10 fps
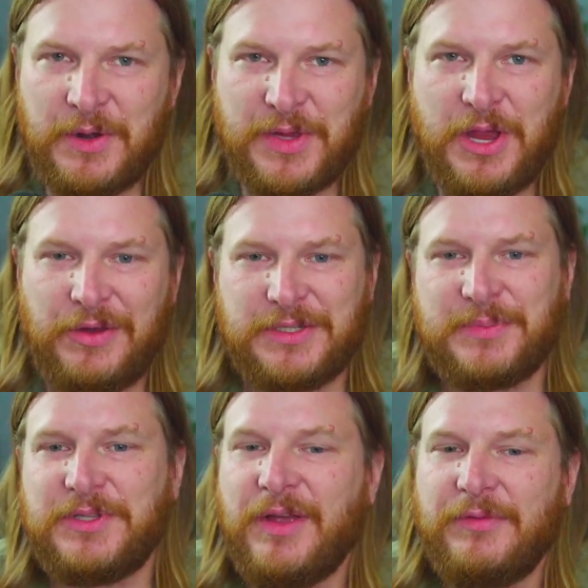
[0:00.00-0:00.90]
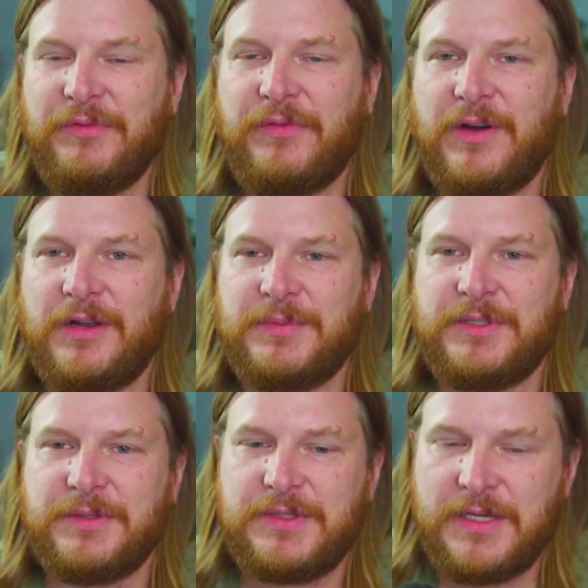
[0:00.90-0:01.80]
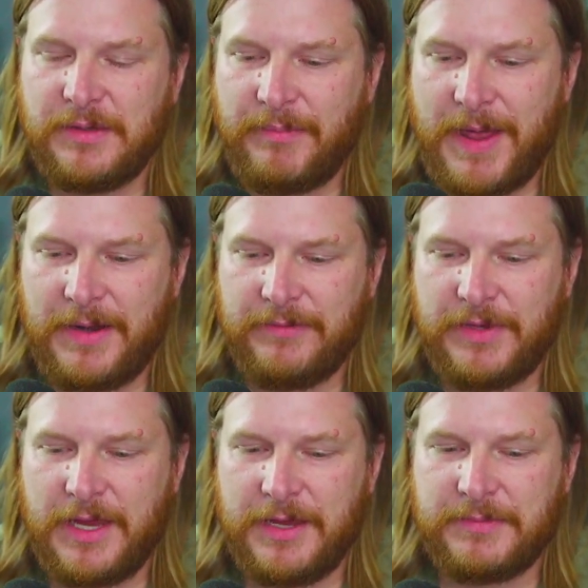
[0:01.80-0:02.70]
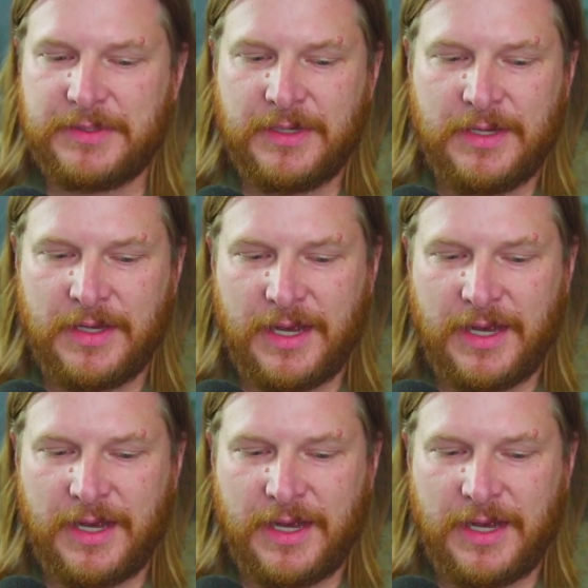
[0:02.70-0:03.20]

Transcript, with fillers: I don't care, because I'm still having fun. I'm still seeing competitive games.